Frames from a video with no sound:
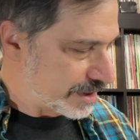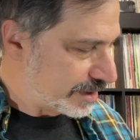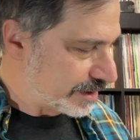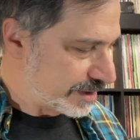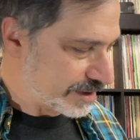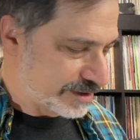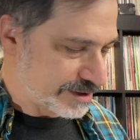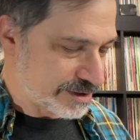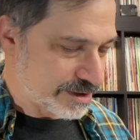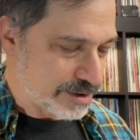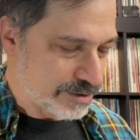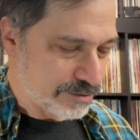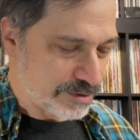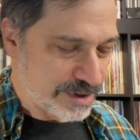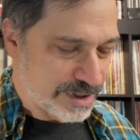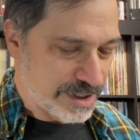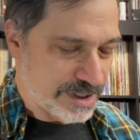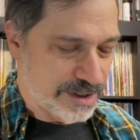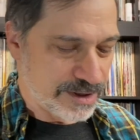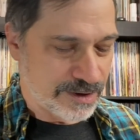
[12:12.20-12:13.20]
let's go
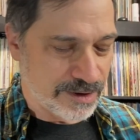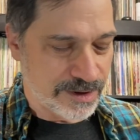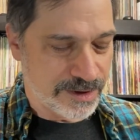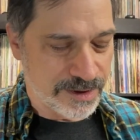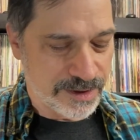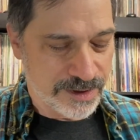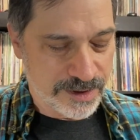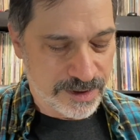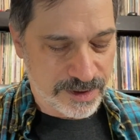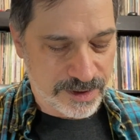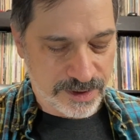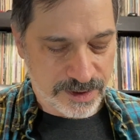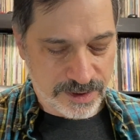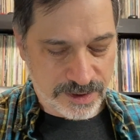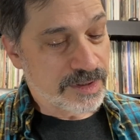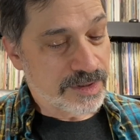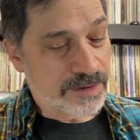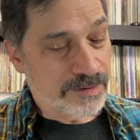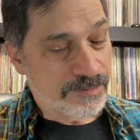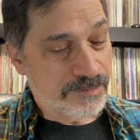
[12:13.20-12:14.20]
here.
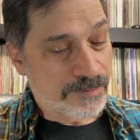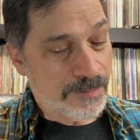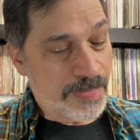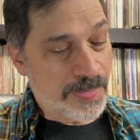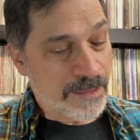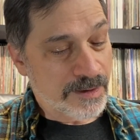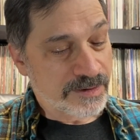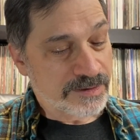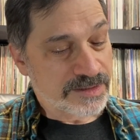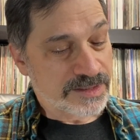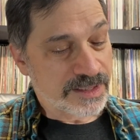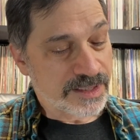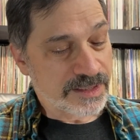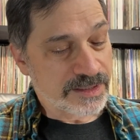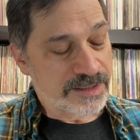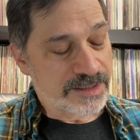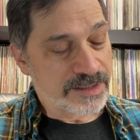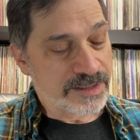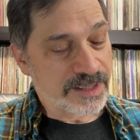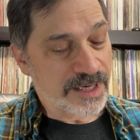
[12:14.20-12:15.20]
See,
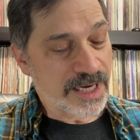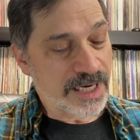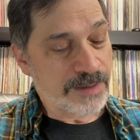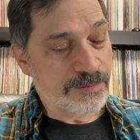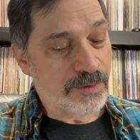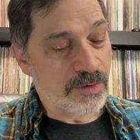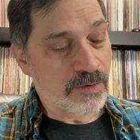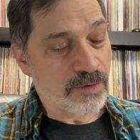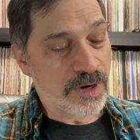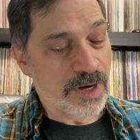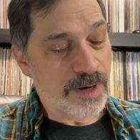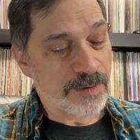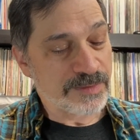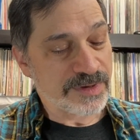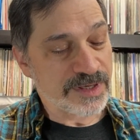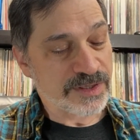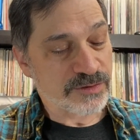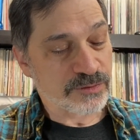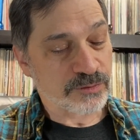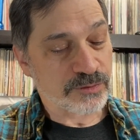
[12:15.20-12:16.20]
Dynamo Hum
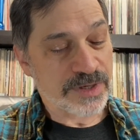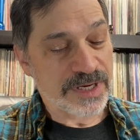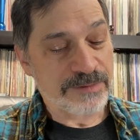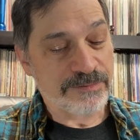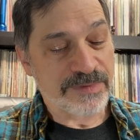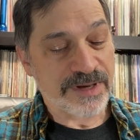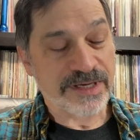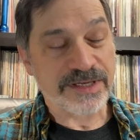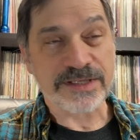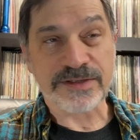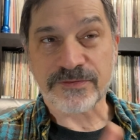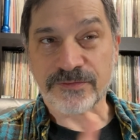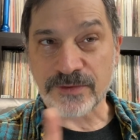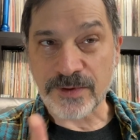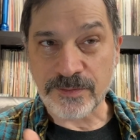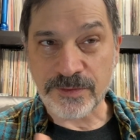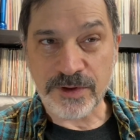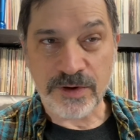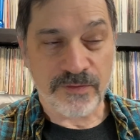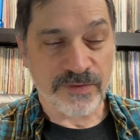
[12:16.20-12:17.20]
is remixed
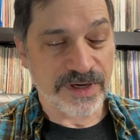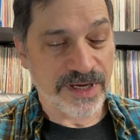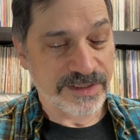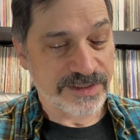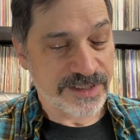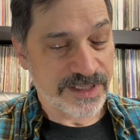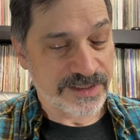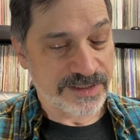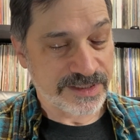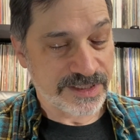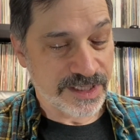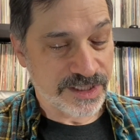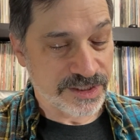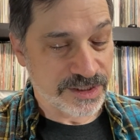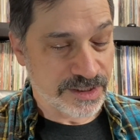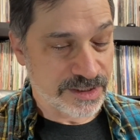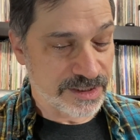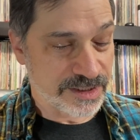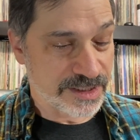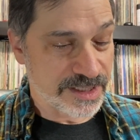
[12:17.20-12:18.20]
from the Overnight
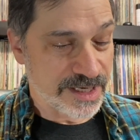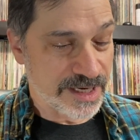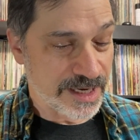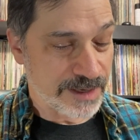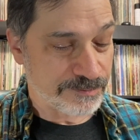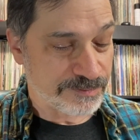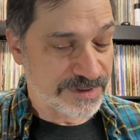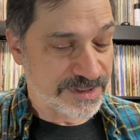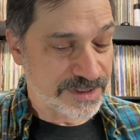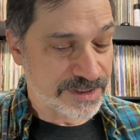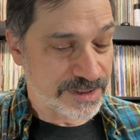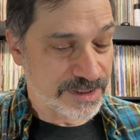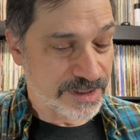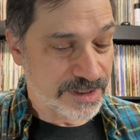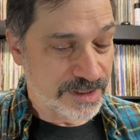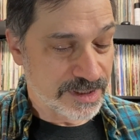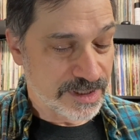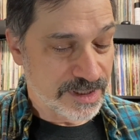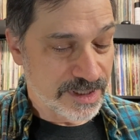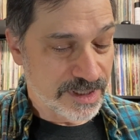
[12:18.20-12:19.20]
Sensation tapes.
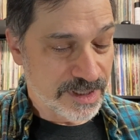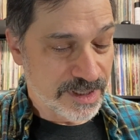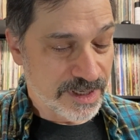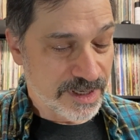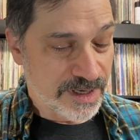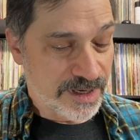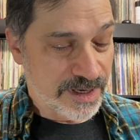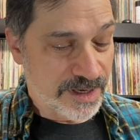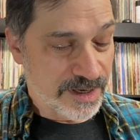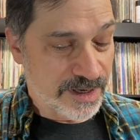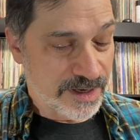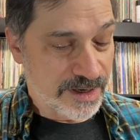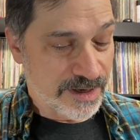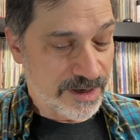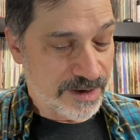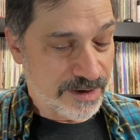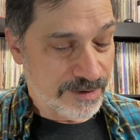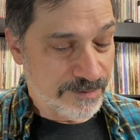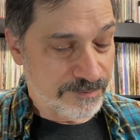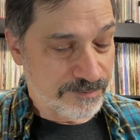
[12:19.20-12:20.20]

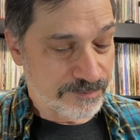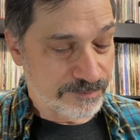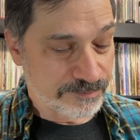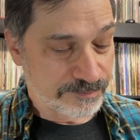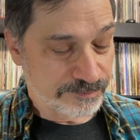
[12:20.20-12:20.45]
Some